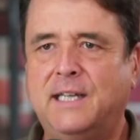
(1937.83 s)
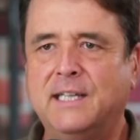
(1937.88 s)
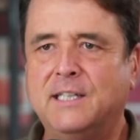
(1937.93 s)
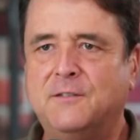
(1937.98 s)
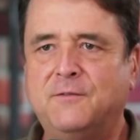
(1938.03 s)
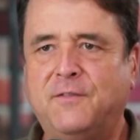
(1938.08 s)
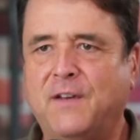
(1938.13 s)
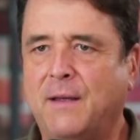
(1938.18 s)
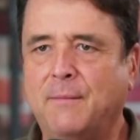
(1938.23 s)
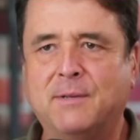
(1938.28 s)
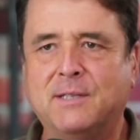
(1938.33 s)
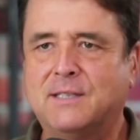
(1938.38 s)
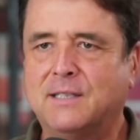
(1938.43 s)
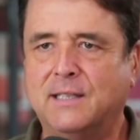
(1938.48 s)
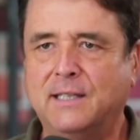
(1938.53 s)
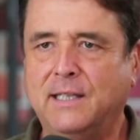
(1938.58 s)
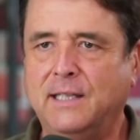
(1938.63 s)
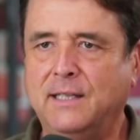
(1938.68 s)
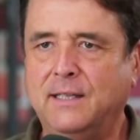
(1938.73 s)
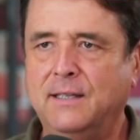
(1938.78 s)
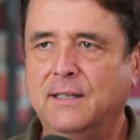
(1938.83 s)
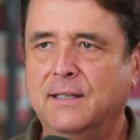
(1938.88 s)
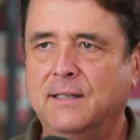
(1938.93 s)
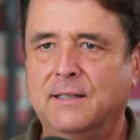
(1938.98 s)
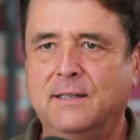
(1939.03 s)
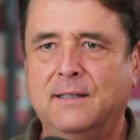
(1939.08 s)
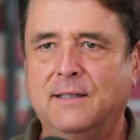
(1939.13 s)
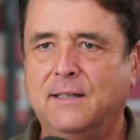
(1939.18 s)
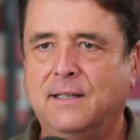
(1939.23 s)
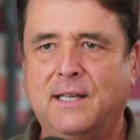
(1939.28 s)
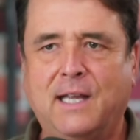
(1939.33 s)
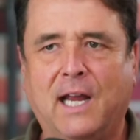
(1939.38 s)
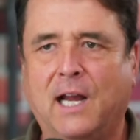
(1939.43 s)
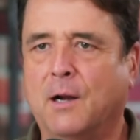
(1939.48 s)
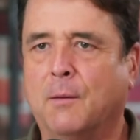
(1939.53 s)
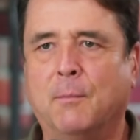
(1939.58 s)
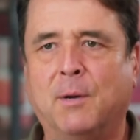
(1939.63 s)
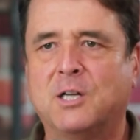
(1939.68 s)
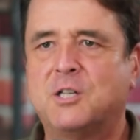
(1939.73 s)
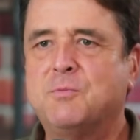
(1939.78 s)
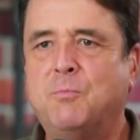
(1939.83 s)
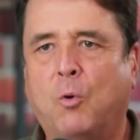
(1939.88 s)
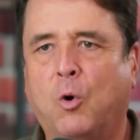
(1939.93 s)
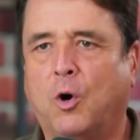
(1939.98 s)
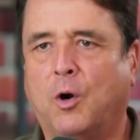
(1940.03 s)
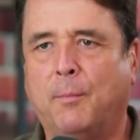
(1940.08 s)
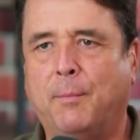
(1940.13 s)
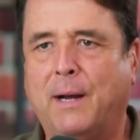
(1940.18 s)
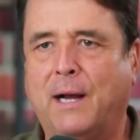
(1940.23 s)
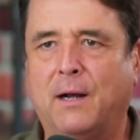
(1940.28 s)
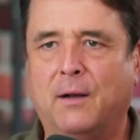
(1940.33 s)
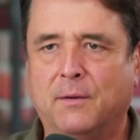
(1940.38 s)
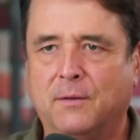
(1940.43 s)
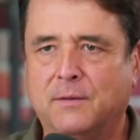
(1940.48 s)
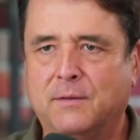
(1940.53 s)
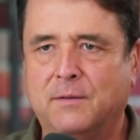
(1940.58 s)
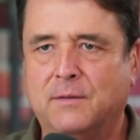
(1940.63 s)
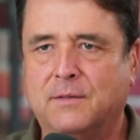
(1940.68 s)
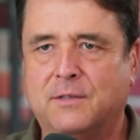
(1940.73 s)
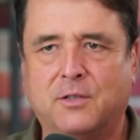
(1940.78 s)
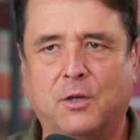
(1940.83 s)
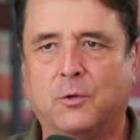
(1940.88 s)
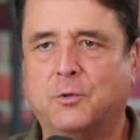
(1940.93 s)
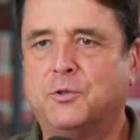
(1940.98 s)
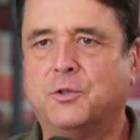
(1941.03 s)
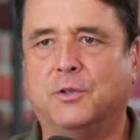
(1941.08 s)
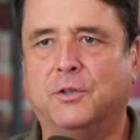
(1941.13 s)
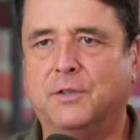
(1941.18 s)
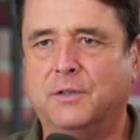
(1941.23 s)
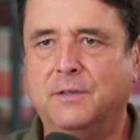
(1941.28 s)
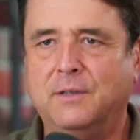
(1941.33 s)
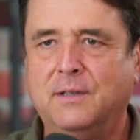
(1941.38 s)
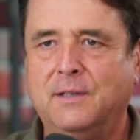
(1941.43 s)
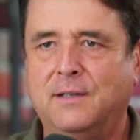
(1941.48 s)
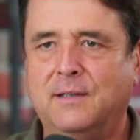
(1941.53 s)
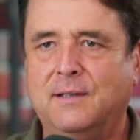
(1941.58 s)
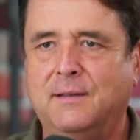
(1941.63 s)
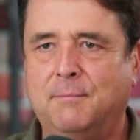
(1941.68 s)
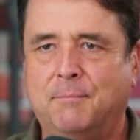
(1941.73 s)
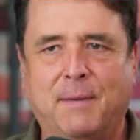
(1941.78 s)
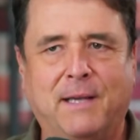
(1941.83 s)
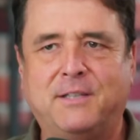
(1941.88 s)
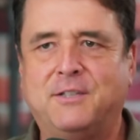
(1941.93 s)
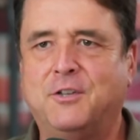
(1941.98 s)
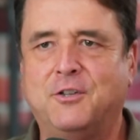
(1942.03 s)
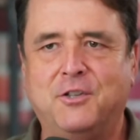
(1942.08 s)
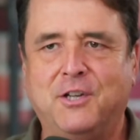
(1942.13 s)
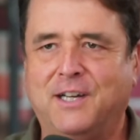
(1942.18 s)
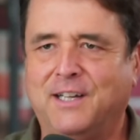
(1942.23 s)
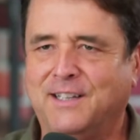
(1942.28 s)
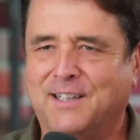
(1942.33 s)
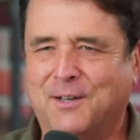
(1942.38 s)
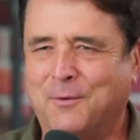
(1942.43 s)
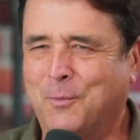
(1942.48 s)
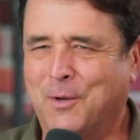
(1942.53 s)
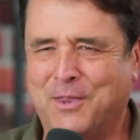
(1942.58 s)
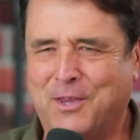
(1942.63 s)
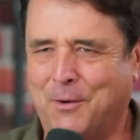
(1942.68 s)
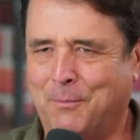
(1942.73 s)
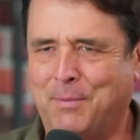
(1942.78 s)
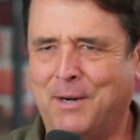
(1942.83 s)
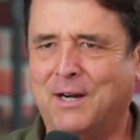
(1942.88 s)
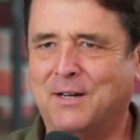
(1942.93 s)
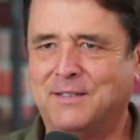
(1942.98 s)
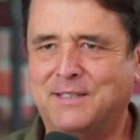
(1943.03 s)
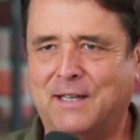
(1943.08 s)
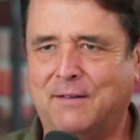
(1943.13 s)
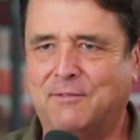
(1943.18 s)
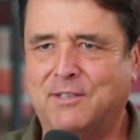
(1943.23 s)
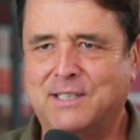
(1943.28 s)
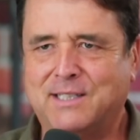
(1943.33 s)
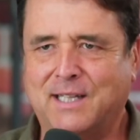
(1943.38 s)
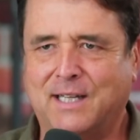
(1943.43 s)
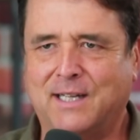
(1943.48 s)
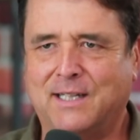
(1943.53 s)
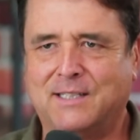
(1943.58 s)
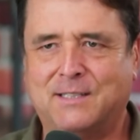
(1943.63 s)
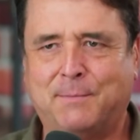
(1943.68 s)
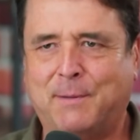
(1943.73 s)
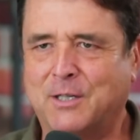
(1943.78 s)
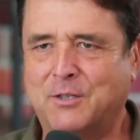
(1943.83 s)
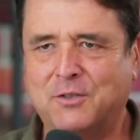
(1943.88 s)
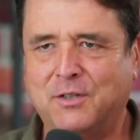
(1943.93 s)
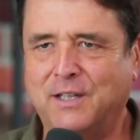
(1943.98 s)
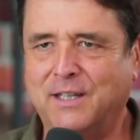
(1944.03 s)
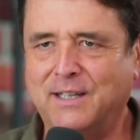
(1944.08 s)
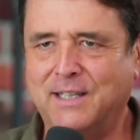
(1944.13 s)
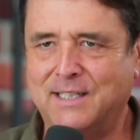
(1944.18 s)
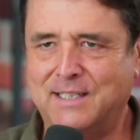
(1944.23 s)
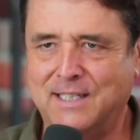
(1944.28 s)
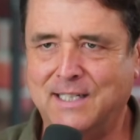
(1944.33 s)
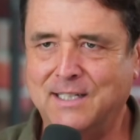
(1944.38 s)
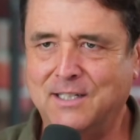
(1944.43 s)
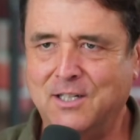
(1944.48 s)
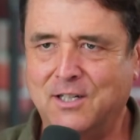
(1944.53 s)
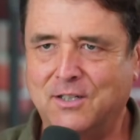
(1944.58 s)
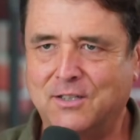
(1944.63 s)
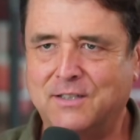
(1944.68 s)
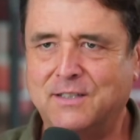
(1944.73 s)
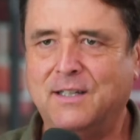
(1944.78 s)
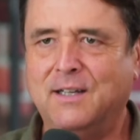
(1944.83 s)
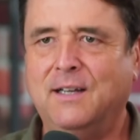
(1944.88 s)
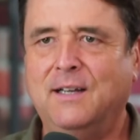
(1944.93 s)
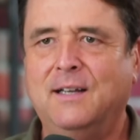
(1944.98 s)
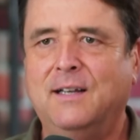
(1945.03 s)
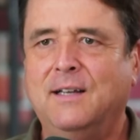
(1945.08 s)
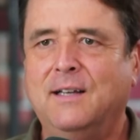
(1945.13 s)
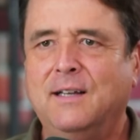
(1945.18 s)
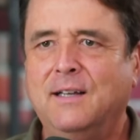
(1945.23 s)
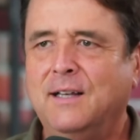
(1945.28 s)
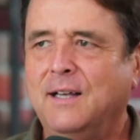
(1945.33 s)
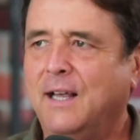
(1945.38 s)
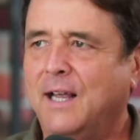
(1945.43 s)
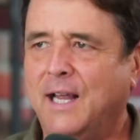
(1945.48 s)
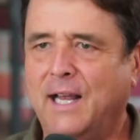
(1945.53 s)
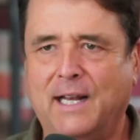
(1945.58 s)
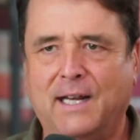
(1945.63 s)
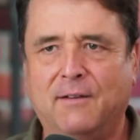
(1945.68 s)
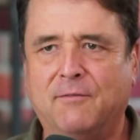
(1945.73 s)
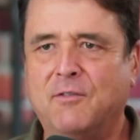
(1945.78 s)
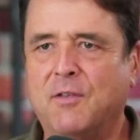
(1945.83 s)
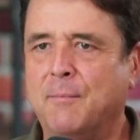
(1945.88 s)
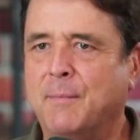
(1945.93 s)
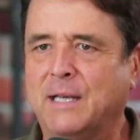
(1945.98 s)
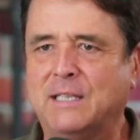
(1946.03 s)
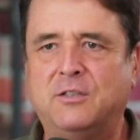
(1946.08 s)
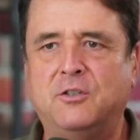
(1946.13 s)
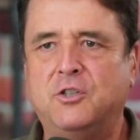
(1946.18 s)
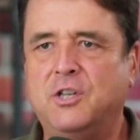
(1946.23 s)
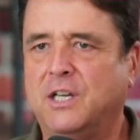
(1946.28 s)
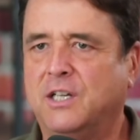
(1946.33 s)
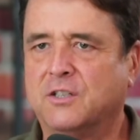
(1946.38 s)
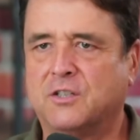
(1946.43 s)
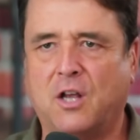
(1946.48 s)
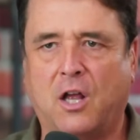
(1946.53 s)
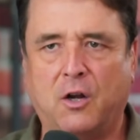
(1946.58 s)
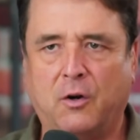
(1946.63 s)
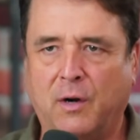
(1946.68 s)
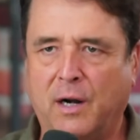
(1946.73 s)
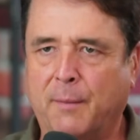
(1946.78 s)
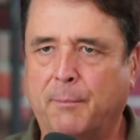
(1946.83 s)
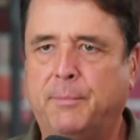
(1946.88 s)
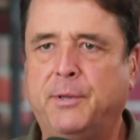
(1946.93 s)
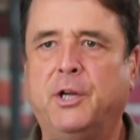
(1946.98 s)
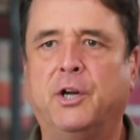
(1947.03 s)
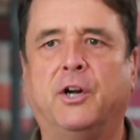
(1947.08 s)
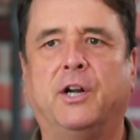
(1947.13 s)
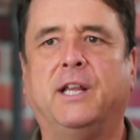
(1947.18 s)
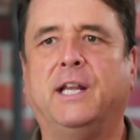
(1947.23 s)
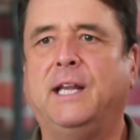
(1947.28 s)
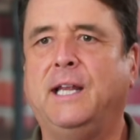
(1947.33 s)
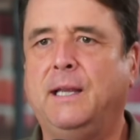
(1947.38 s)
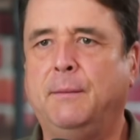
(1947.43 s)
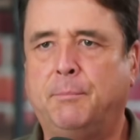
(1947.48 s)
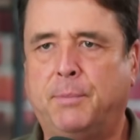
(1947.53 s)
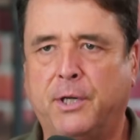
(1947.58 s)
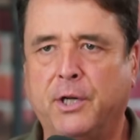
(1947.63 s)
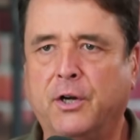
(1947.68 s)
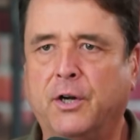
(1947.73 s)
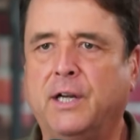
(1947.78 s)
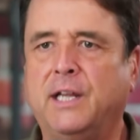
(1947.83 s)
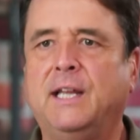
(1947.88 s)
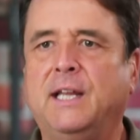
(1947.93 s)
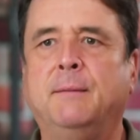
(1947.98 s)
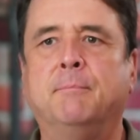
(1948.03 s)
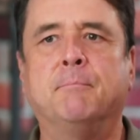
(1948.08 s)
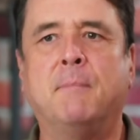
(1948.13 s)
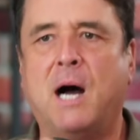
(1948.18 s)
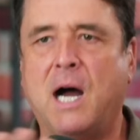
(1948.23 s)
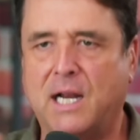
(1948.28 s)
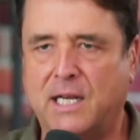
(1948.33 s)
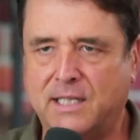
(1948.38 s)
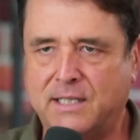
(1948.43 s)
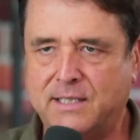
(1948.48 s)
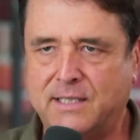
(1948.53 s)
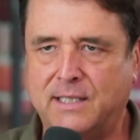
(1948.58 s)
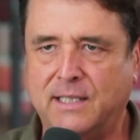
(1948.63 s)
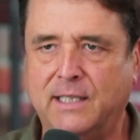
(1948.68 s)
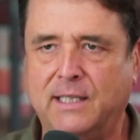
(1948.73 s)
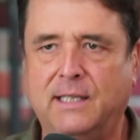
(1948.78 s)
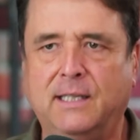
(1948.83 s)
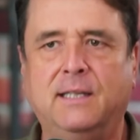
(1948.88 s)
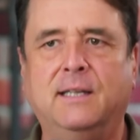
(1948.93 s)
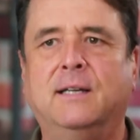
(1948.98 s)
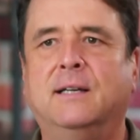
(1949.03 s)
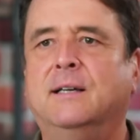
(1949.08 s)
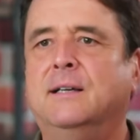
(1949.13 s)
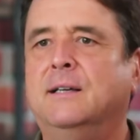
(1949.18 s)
kids famously care much more about social messaging than what their parents have to say, right. especially in the teen years. Right. And if the messaging is all around purity, purity, right. modesty,